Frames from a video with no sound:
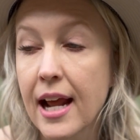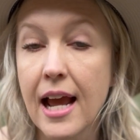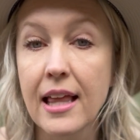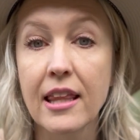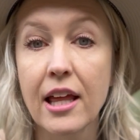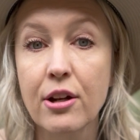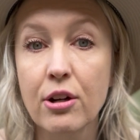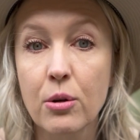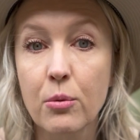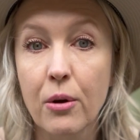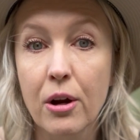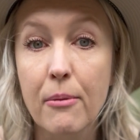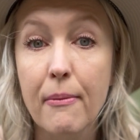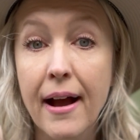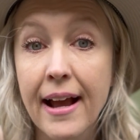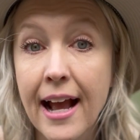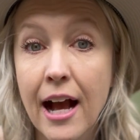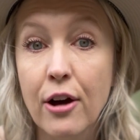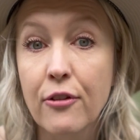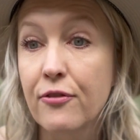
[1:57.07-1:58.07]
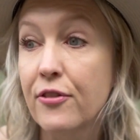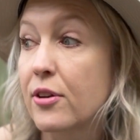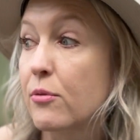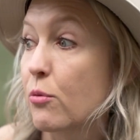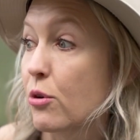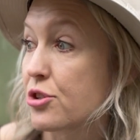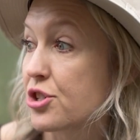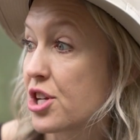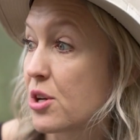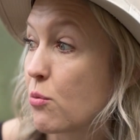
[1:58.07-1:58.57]
I let her wear my outfit
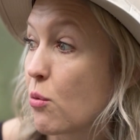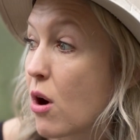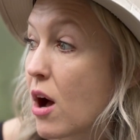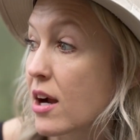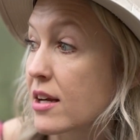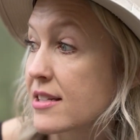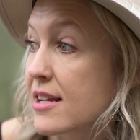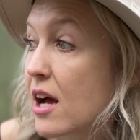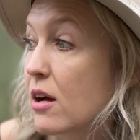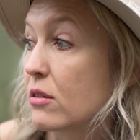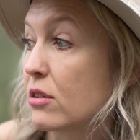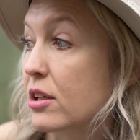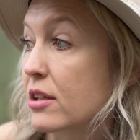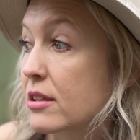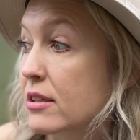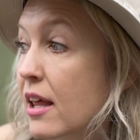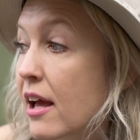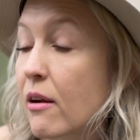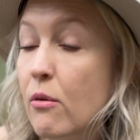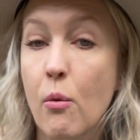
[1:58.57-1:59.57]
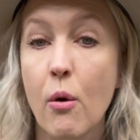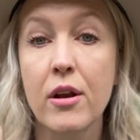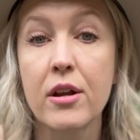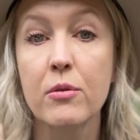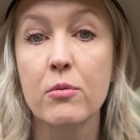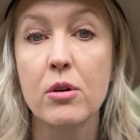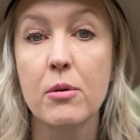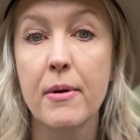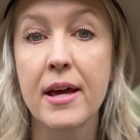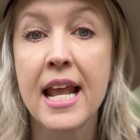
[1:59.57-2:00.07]
while she walked out looking like
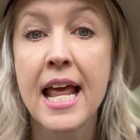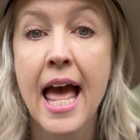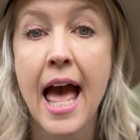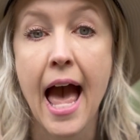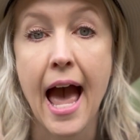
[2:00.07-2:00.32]
Wonder Woman.